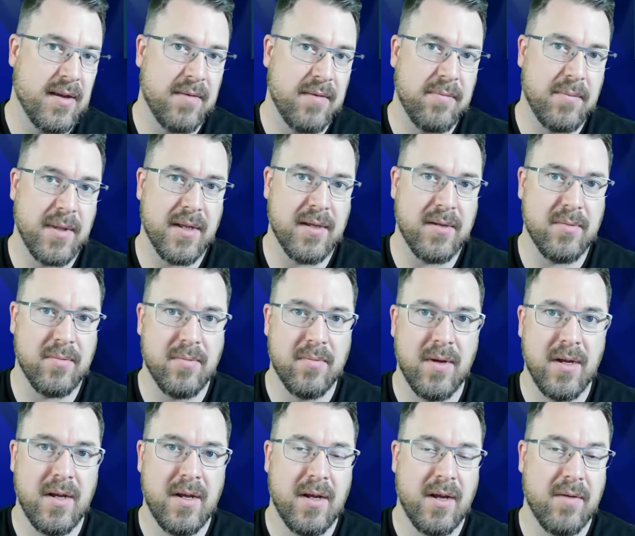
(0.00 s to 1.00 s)
I played
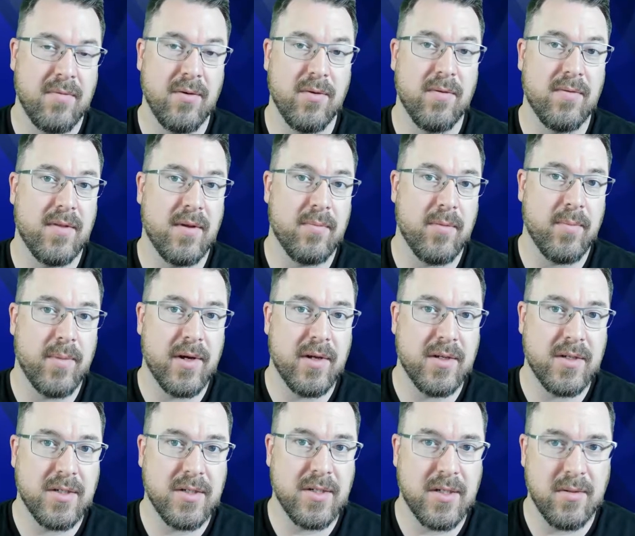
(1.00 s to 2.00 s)
a few of them a
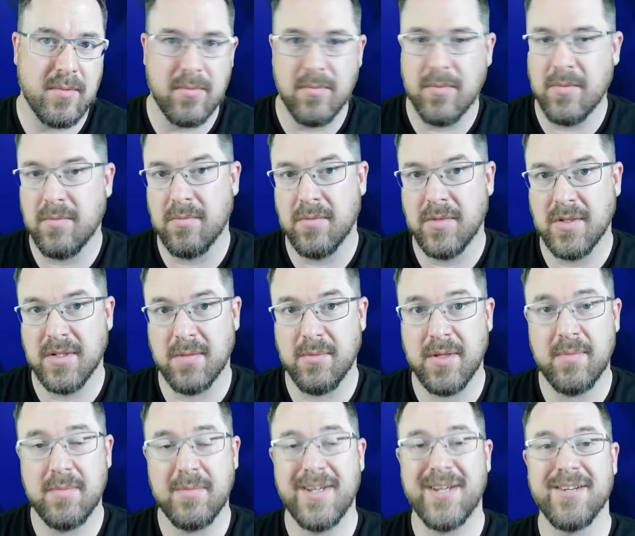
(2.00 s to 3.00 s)
bunch and some of
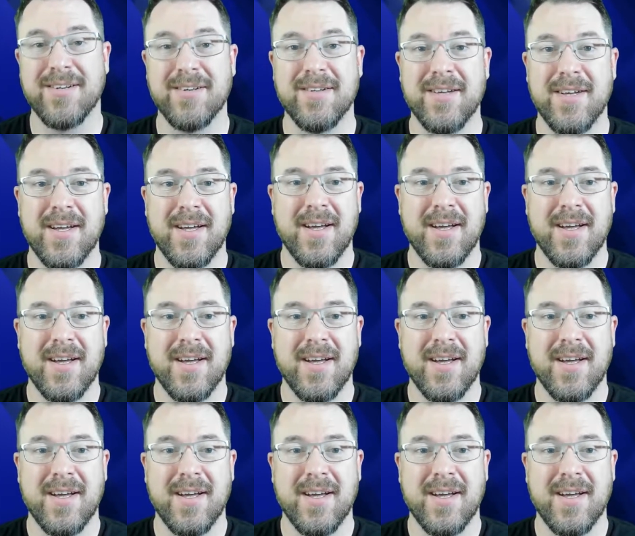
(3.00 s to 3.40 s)
them none.